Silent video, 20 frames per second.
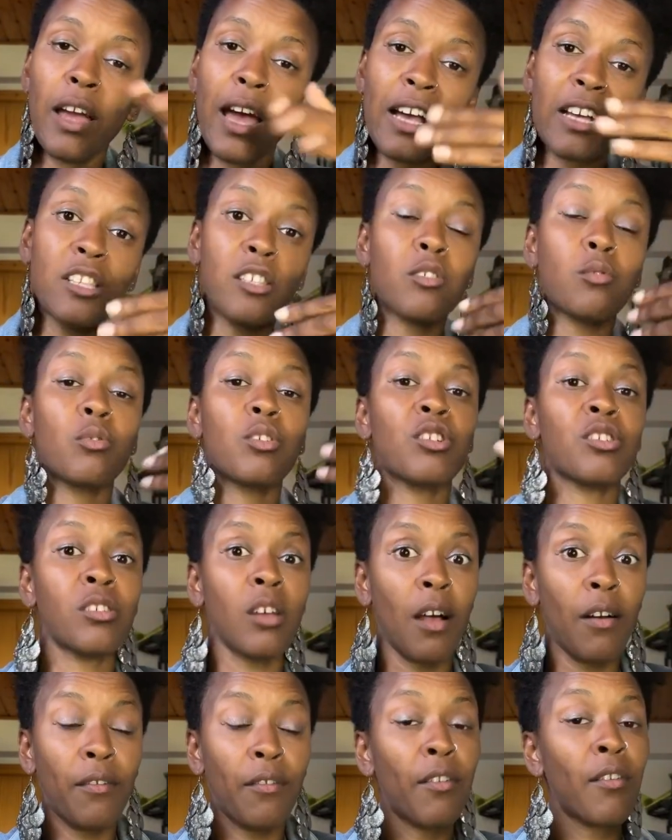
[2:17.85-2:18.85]
extra
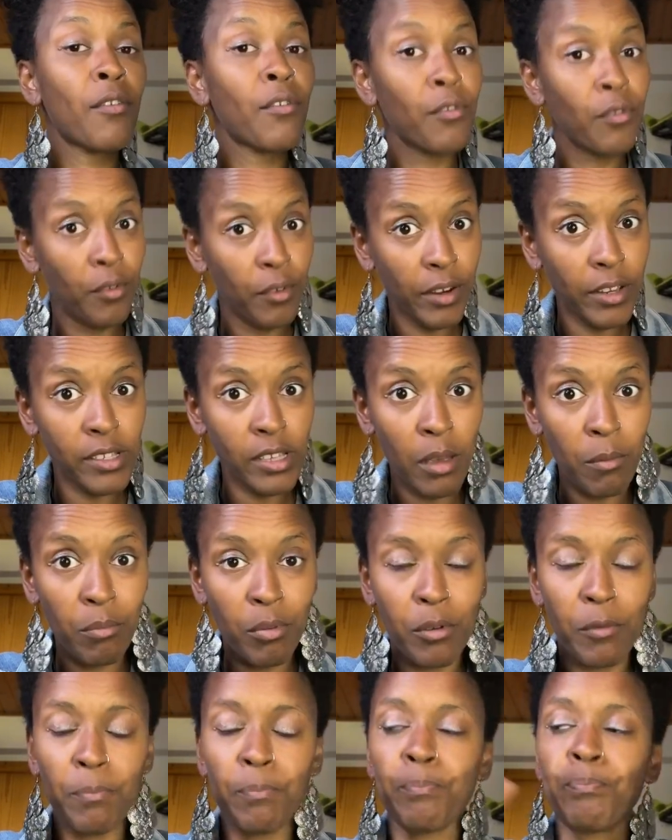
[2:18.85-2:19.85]
shelf, for
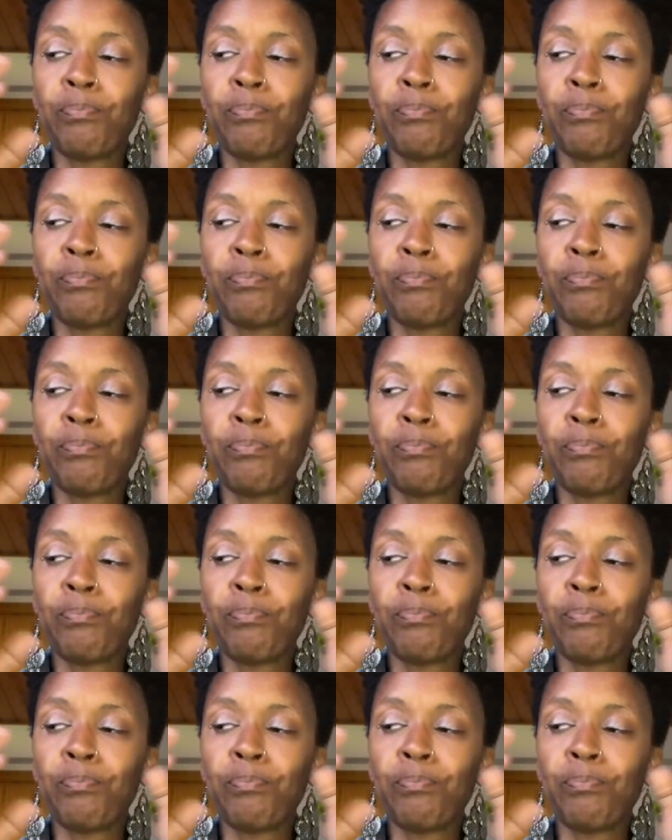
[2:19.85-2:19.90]
example.